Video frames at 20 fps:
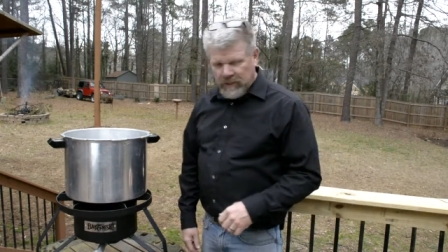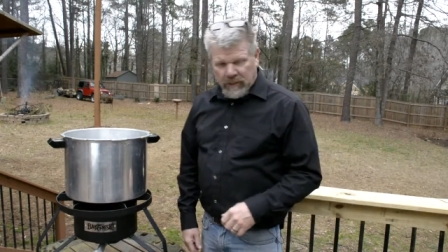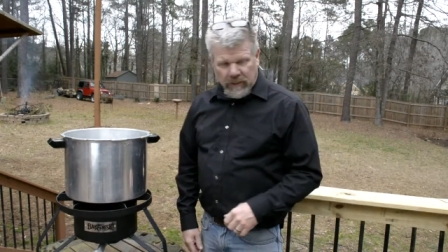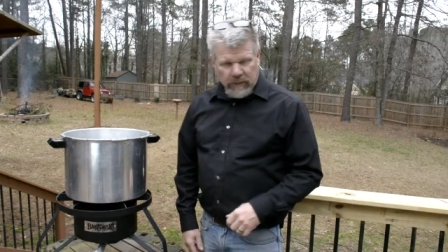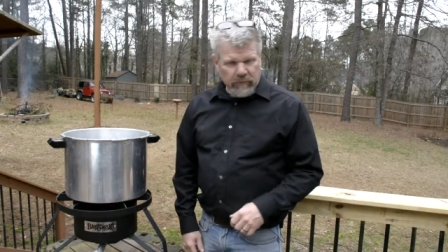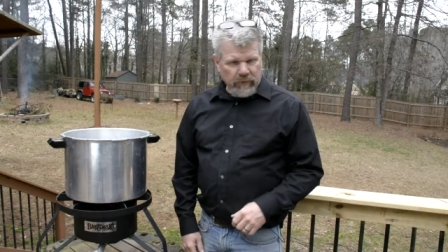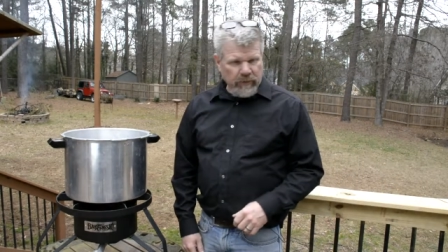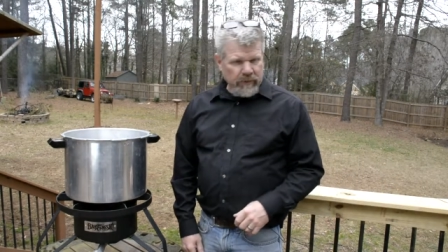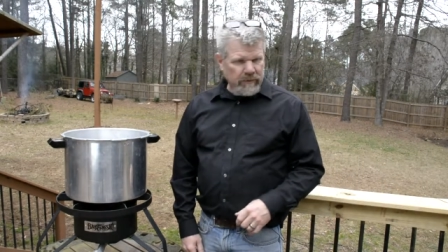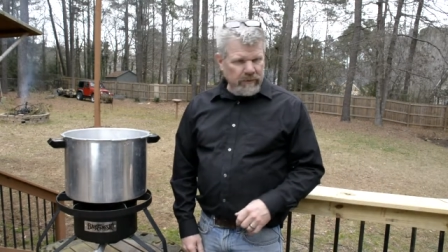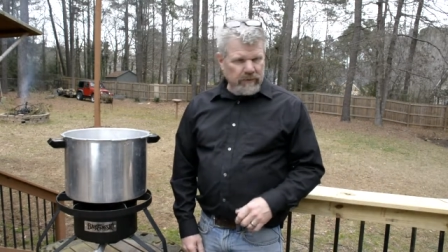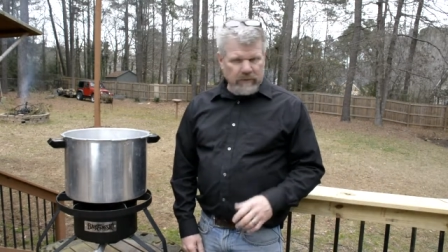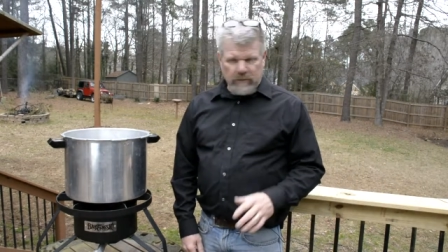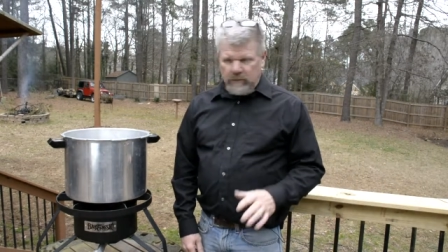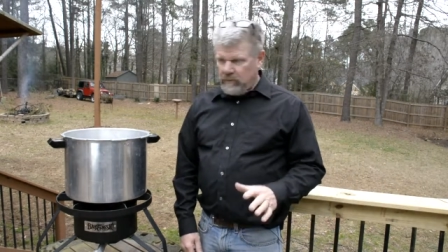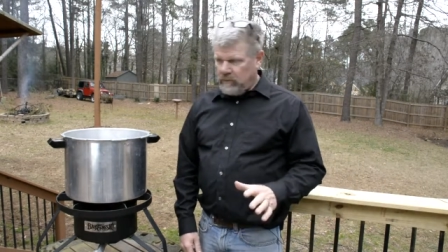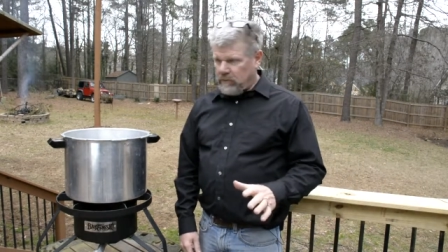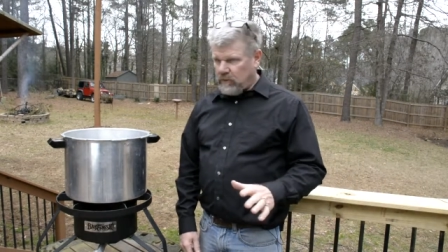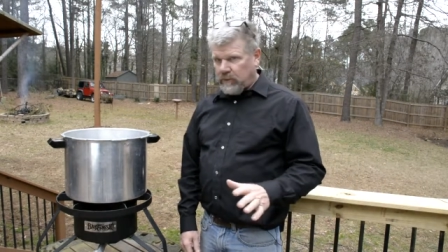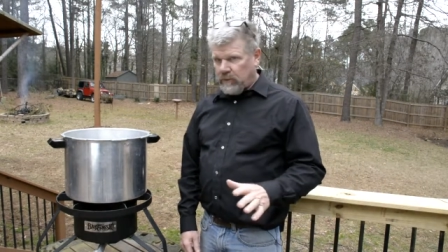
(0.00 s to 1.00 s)
Anyways,
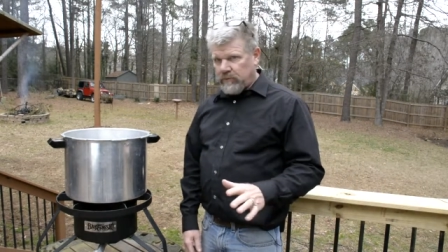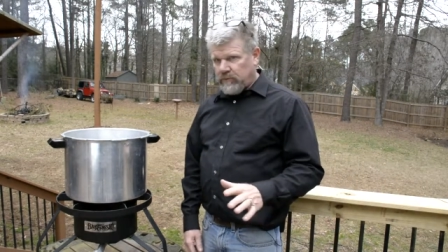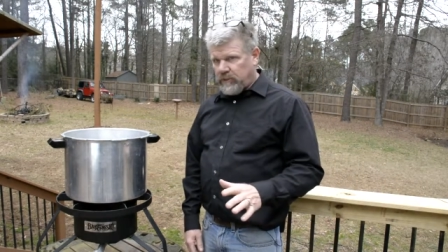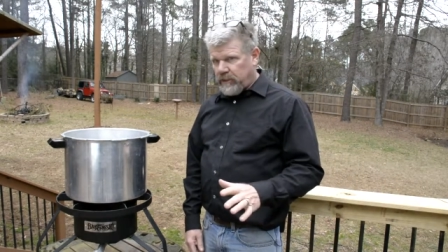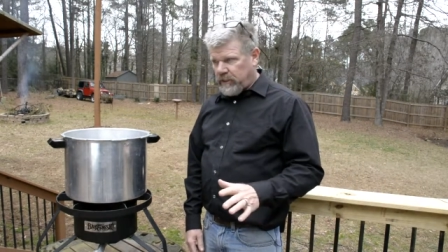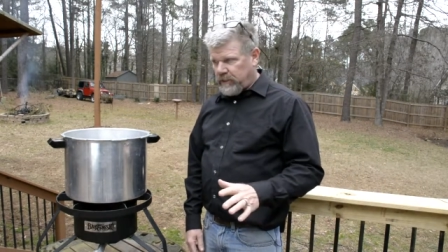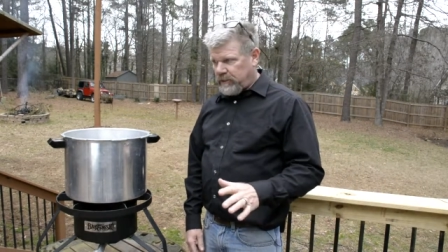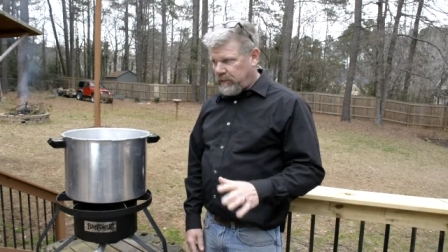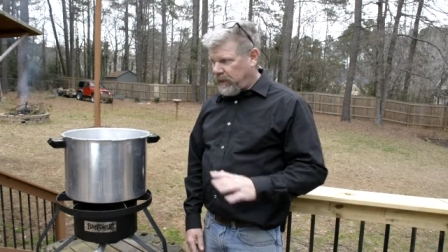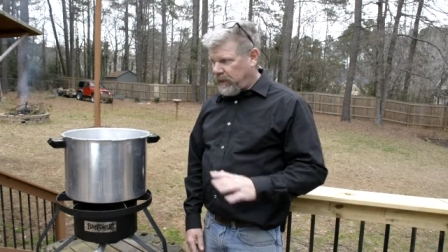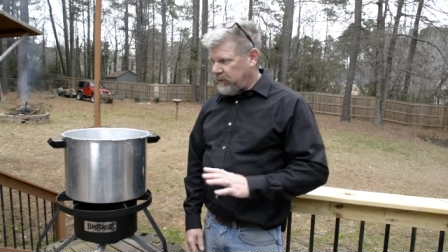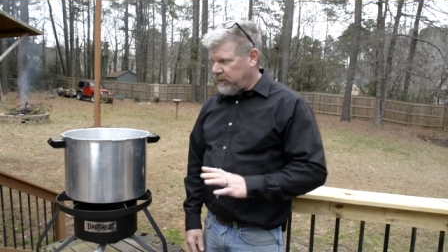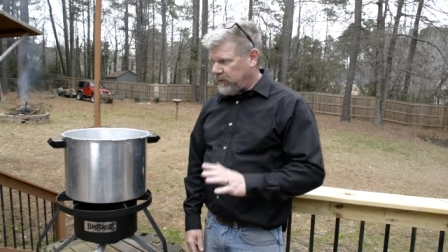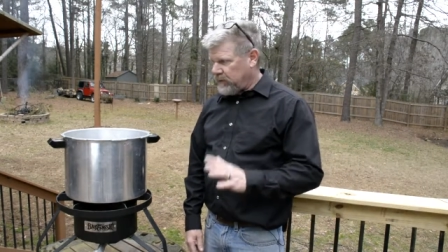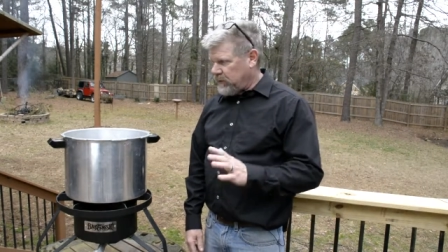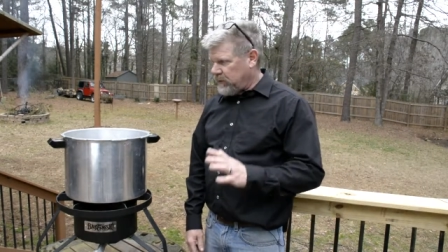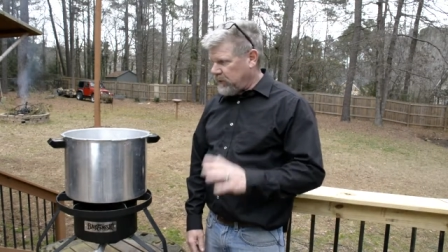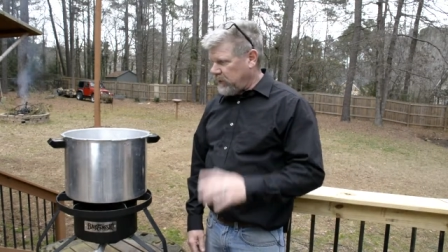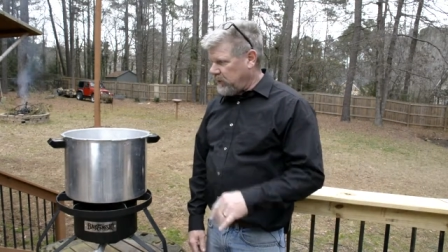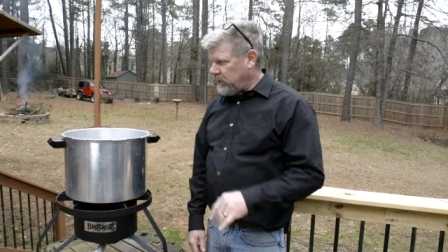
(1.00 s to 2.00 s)
don't judge, I
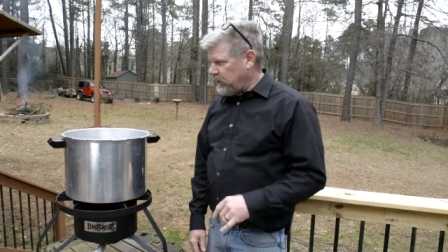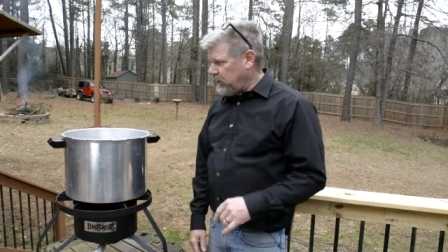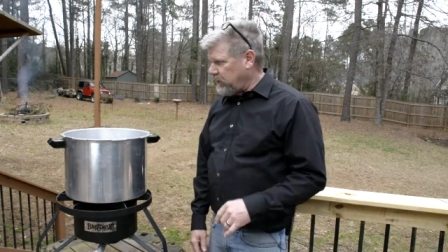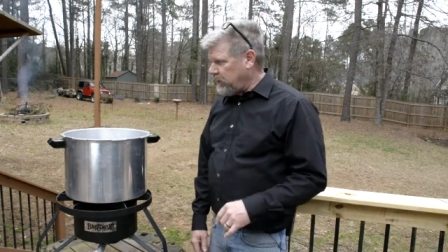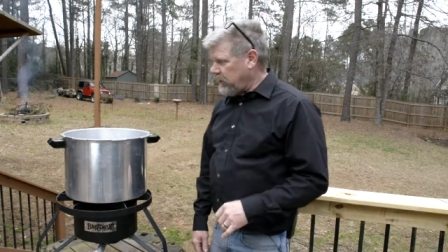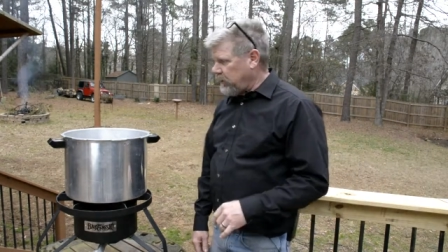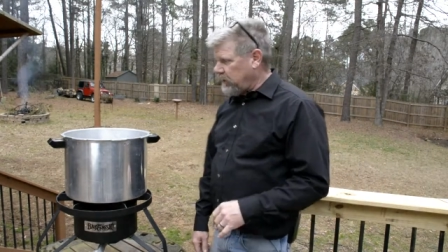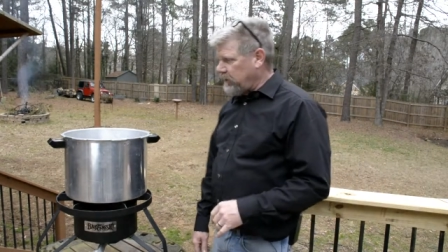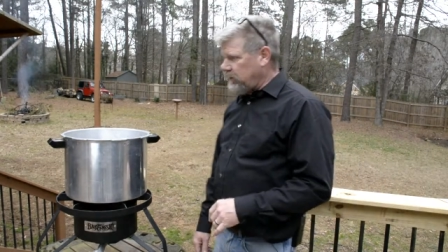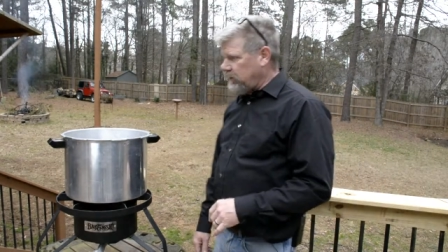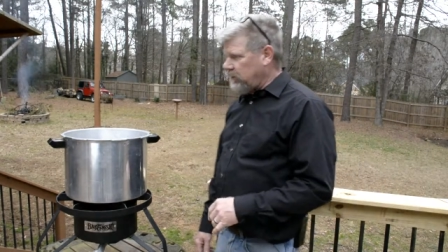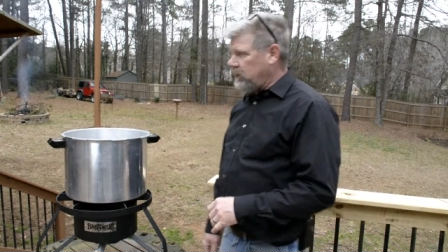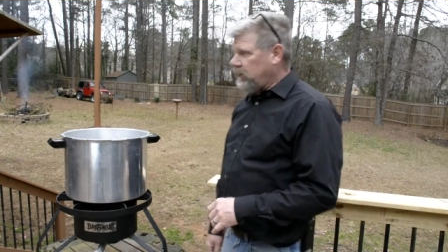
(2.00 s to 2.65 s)
haven't stained it yet